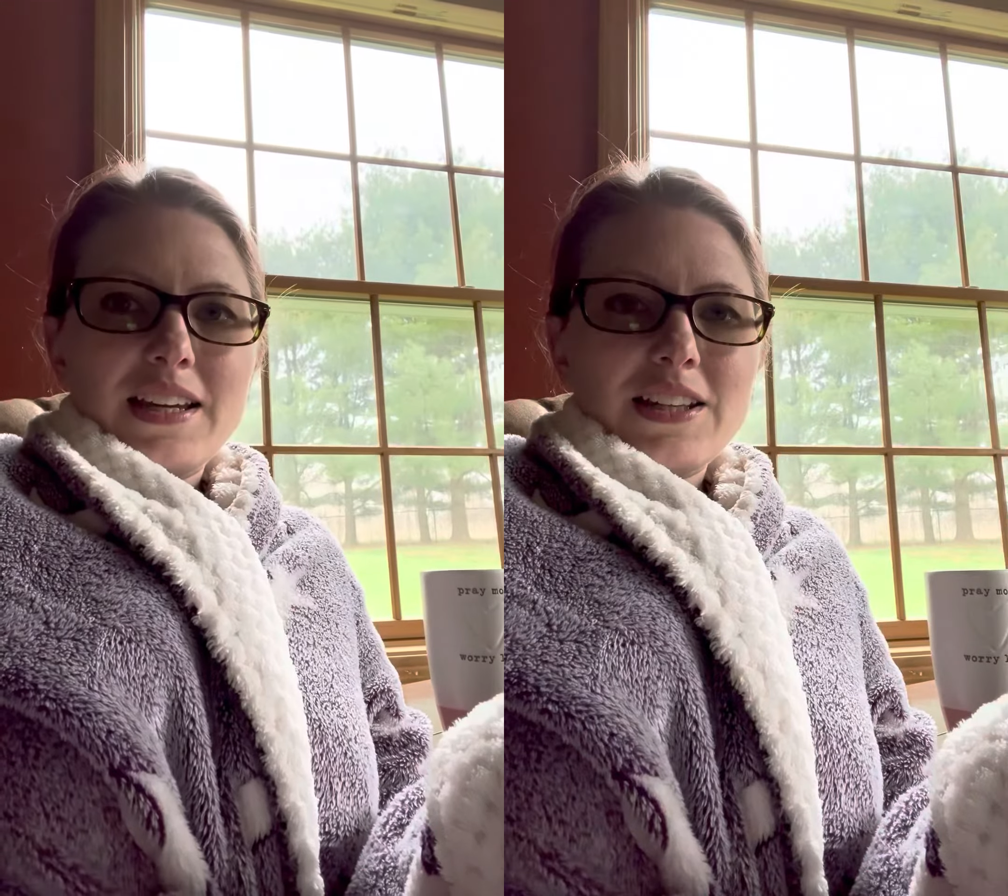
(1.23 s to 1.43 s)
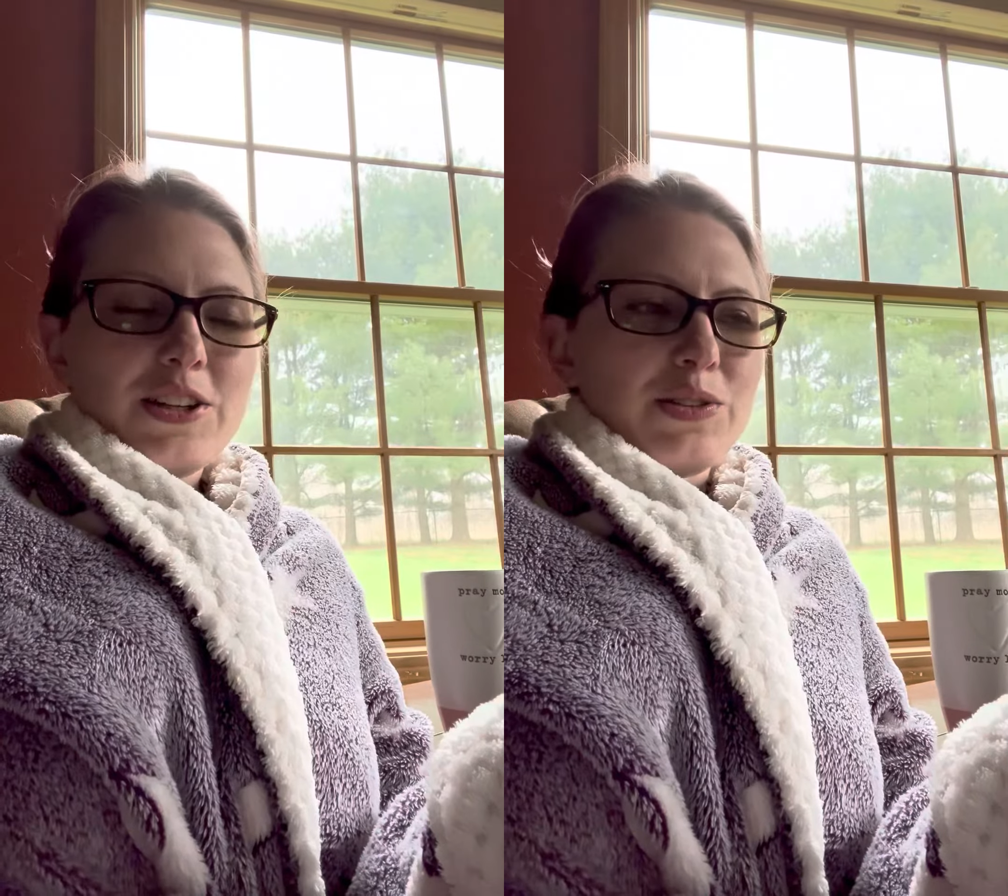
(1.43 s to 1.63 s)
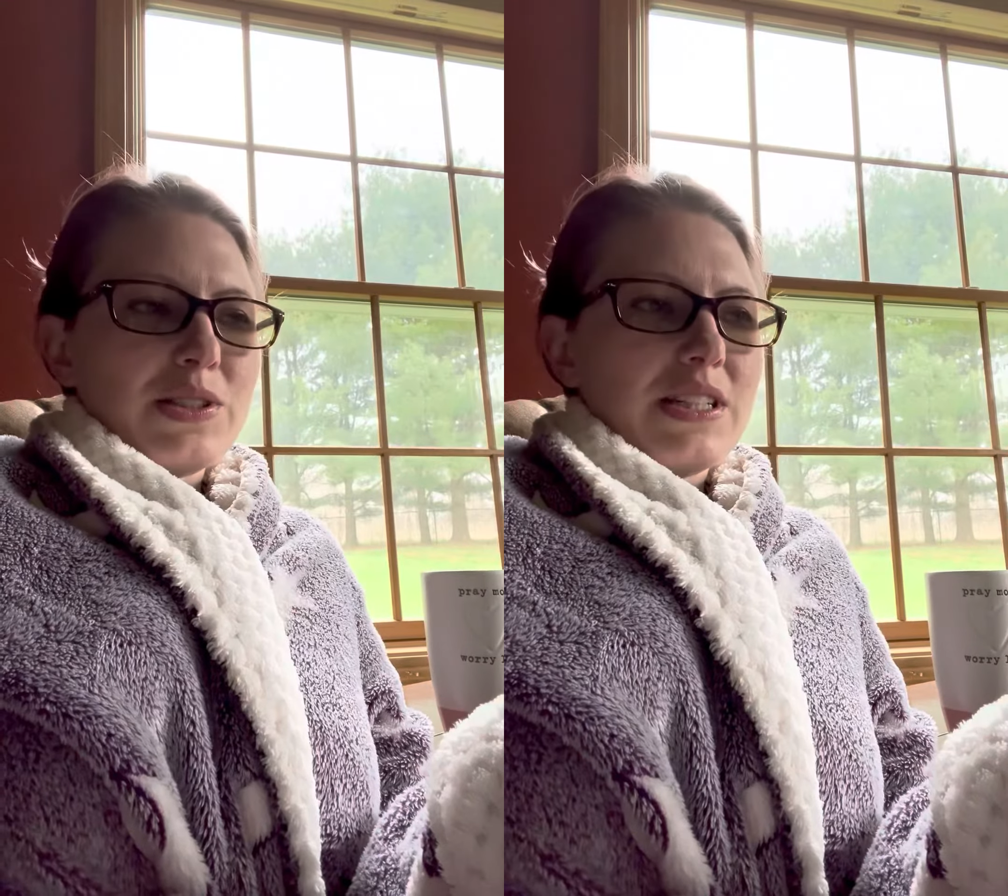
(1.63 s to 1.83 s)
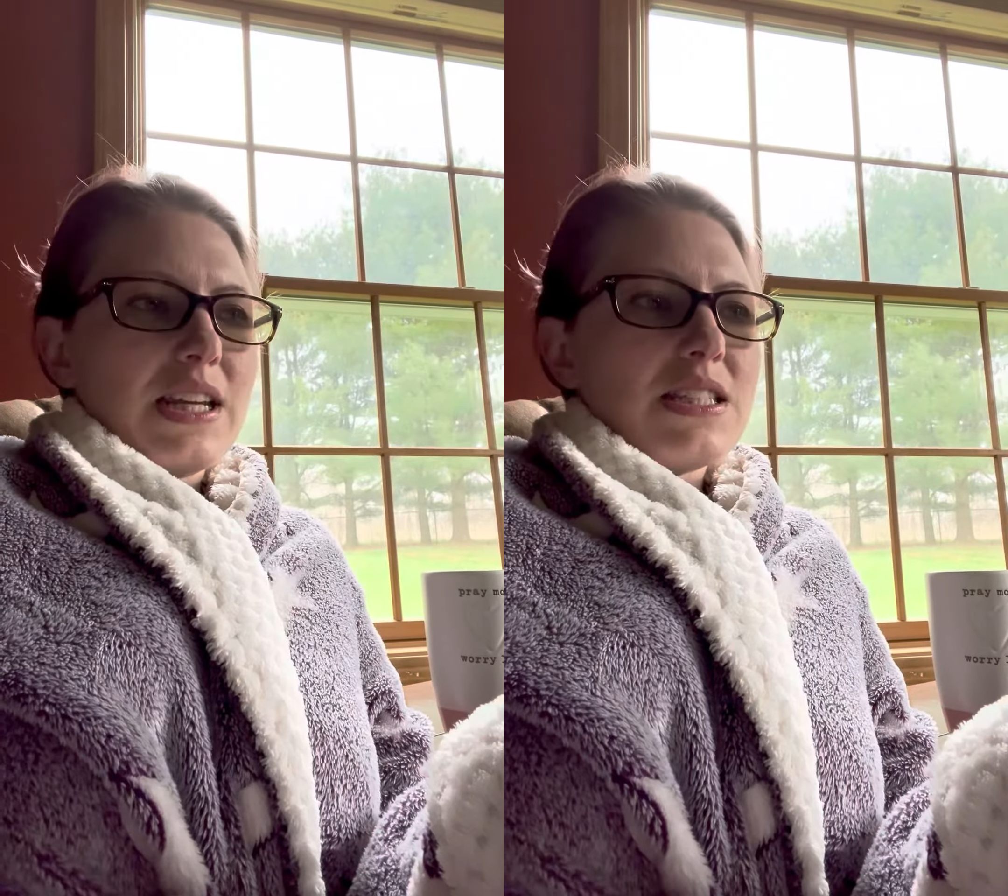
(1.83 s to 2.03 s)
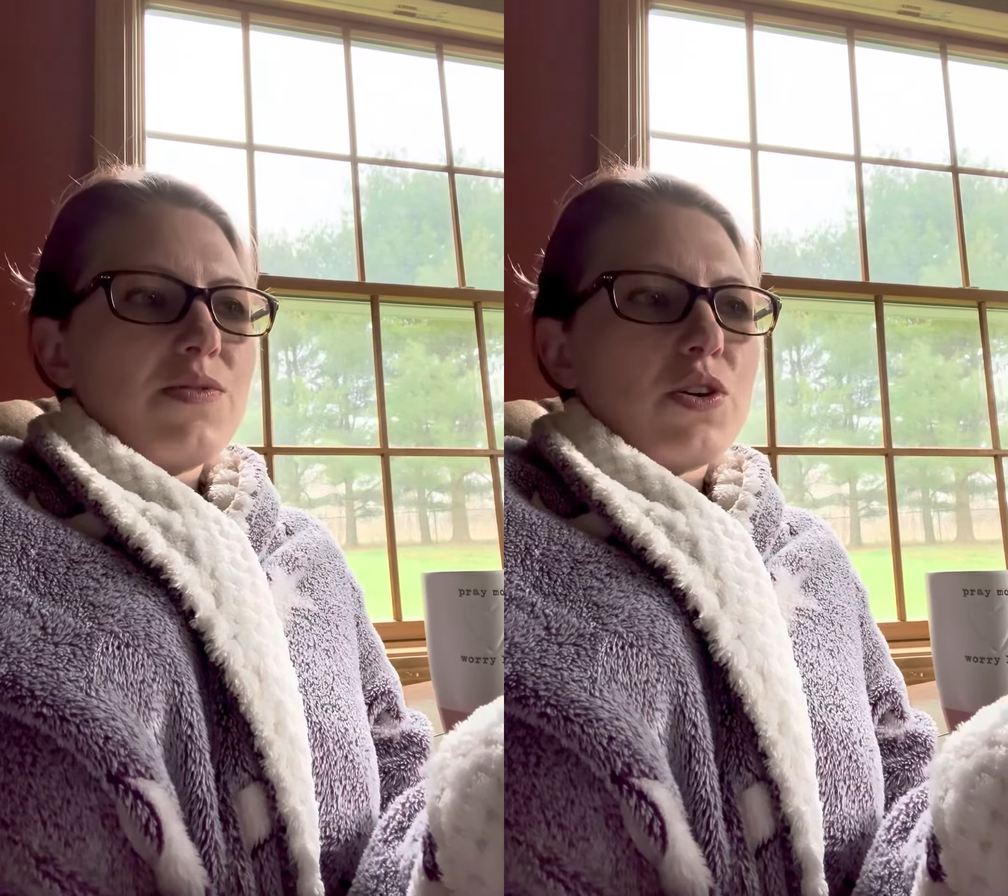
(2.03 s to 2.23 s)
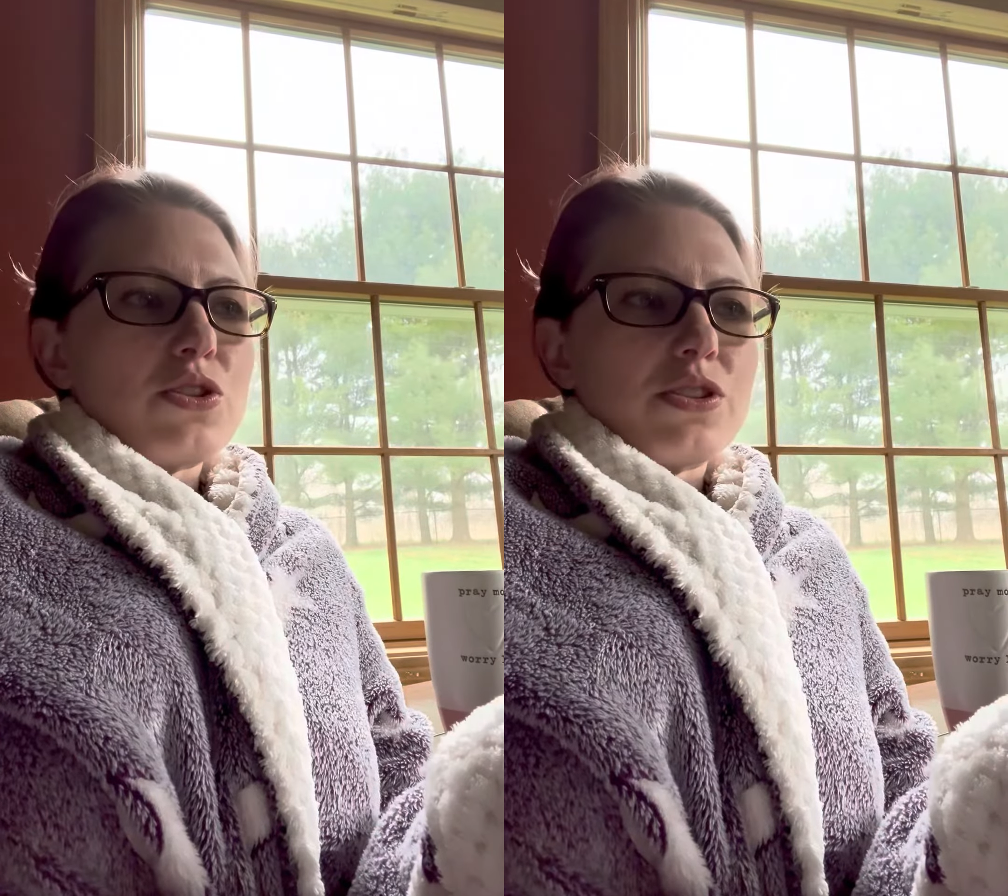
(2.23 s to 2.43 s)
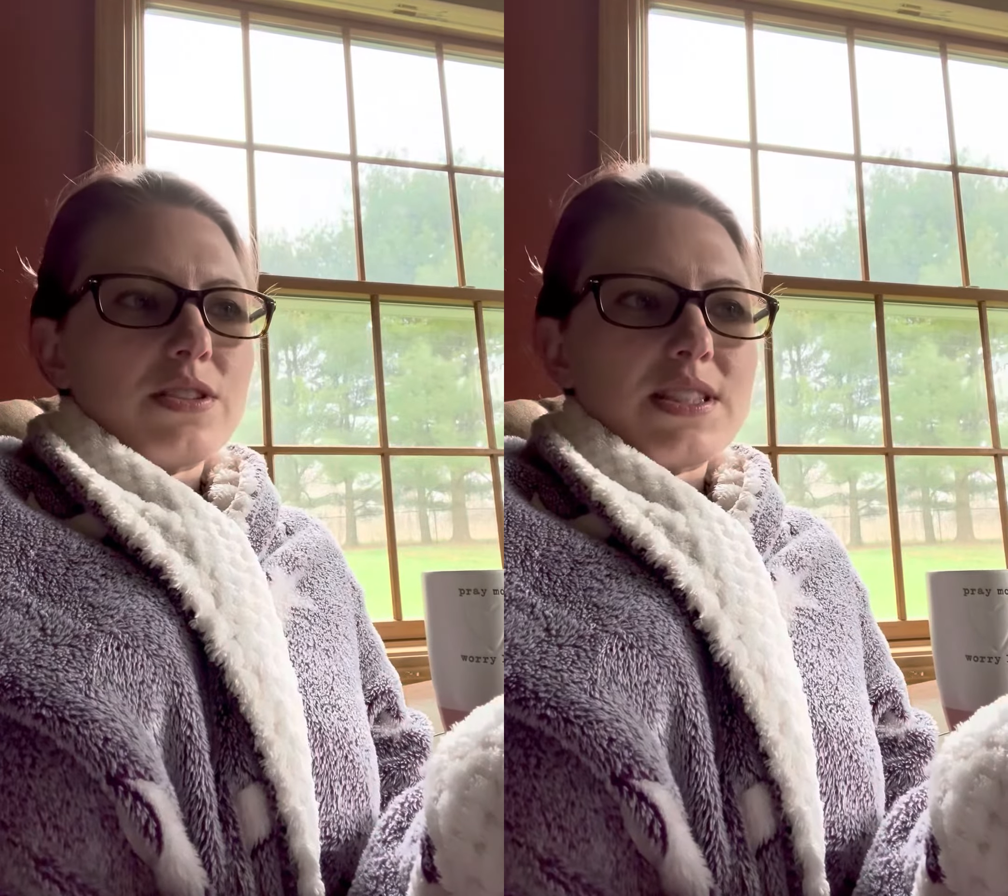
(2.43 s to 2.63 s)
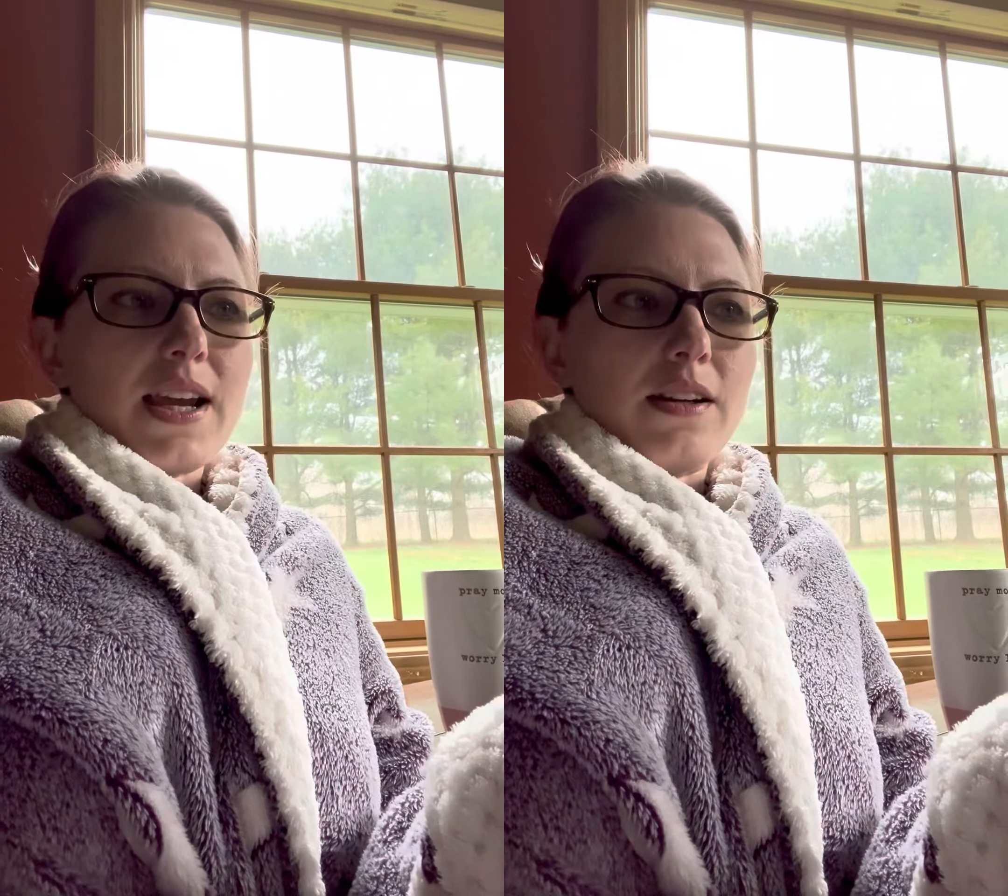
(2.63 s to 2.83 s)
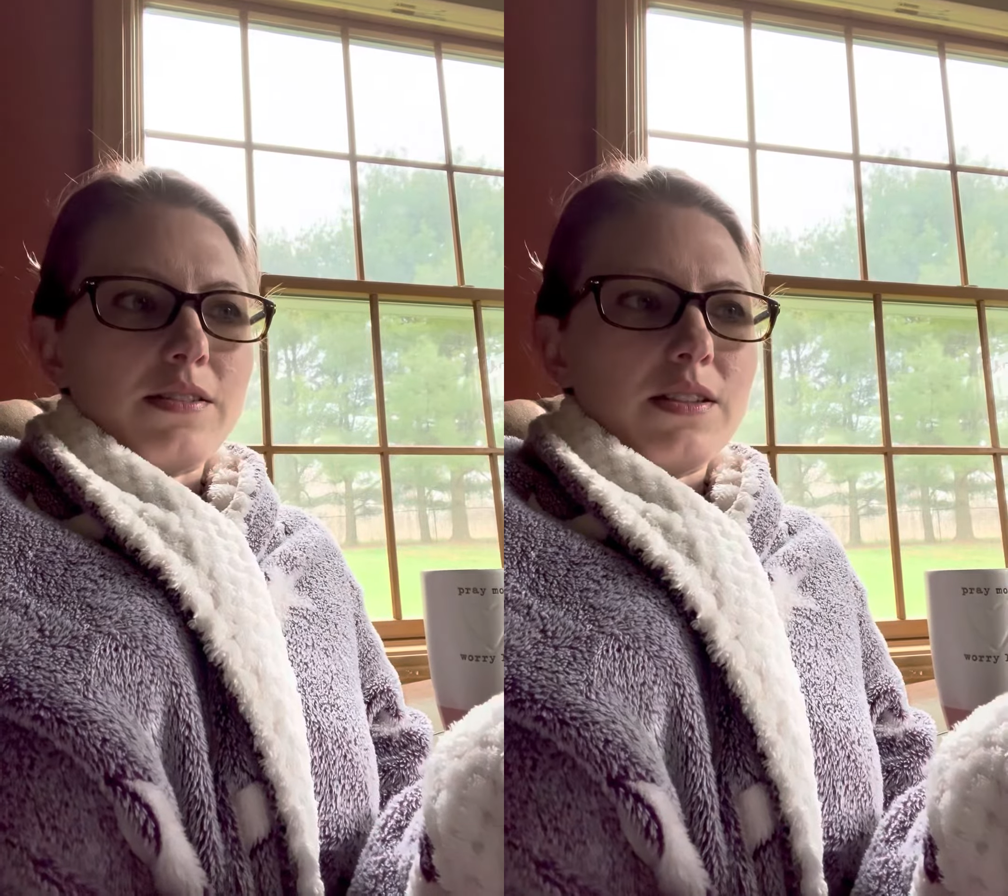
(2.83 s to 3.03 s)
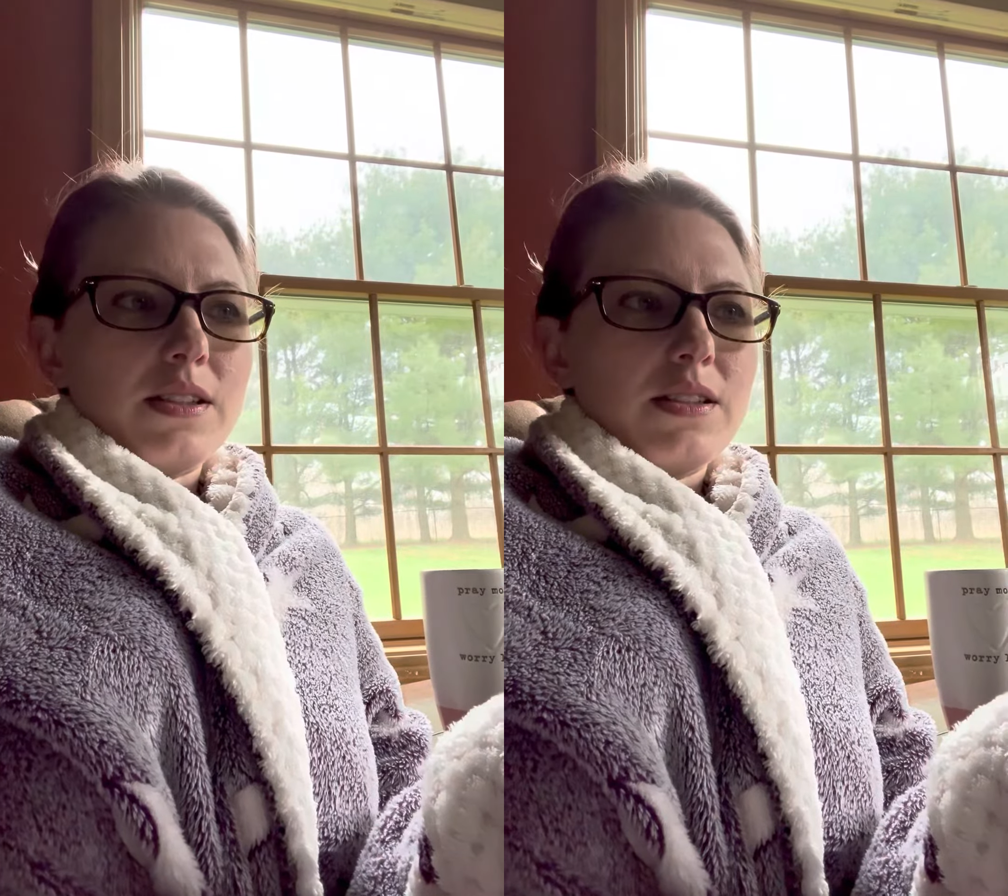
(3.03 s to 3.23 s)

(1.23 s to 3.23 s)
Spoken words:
Hello, today's devotional is titled,